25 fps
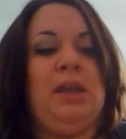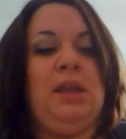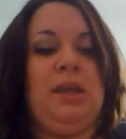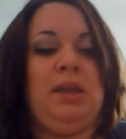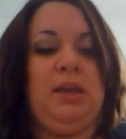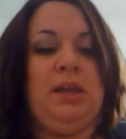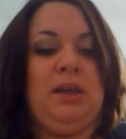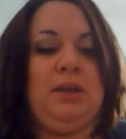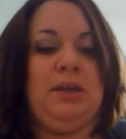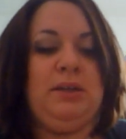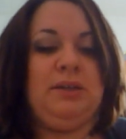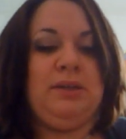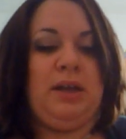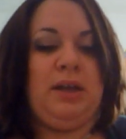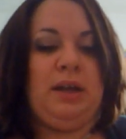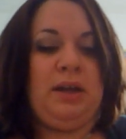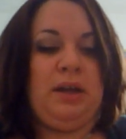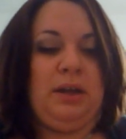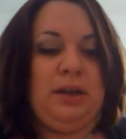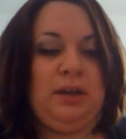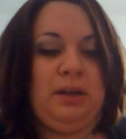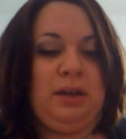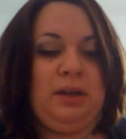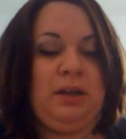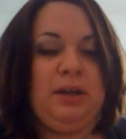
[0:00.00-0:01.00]
and
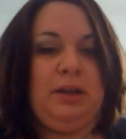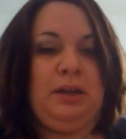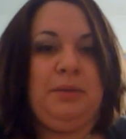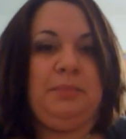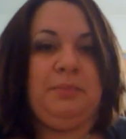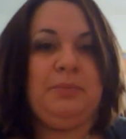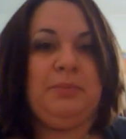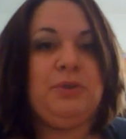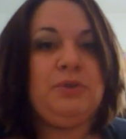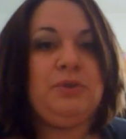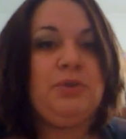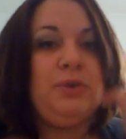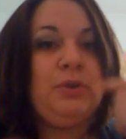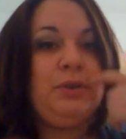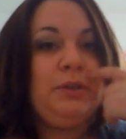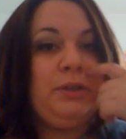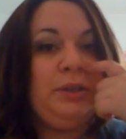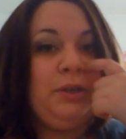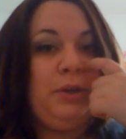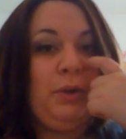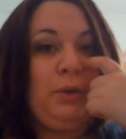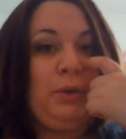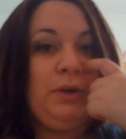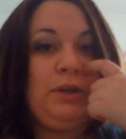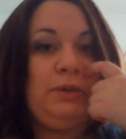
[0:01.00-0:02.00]
I am
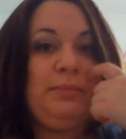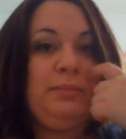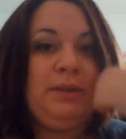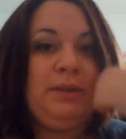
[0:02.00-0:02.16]
shortly going